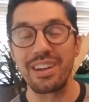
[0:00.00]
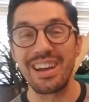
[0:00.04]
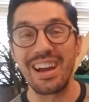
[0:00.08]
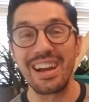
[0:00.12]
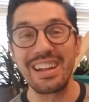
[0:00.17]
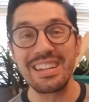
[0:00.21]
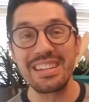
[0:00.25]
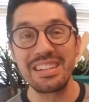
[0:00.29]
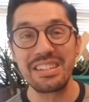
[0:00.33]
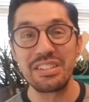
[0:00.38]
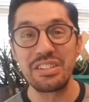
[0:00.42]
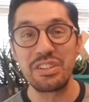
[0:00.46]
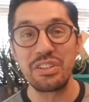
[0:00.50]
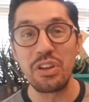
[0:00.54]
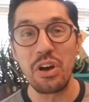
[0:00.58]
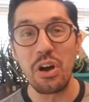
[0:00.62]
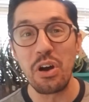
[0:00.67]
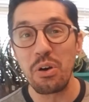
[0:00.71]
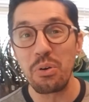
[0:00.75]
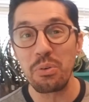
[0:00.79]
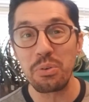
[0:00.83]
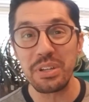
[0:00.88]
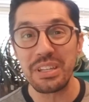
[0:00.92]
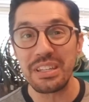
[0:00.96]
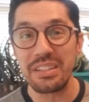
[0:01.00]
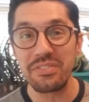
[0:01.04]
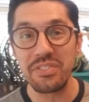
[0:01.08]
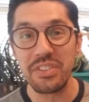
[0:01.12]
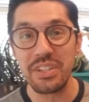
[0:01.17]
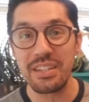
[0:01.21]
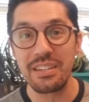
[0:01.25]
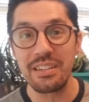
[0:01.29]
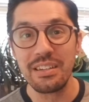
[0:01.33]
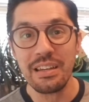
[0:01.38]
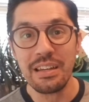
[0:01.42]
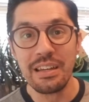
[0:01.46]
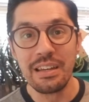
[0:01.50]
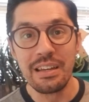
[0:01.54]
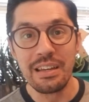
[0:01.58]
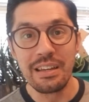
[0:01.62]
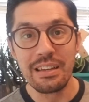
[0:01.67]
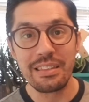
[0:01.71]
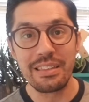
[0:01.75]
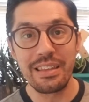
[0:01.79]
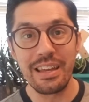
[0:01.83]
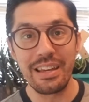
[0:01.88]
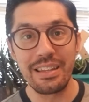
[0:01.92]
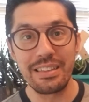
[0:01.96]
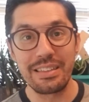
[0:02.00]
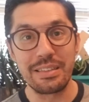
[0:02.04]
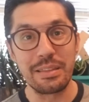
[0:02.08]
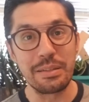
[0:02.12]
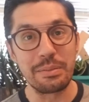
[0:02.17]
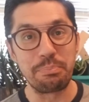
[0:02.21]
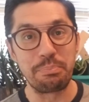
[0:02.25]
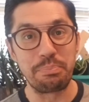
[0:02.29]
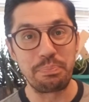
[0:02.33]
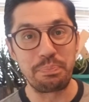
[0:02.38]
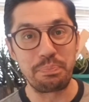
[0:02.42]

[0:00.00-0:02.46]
I didn't know even that the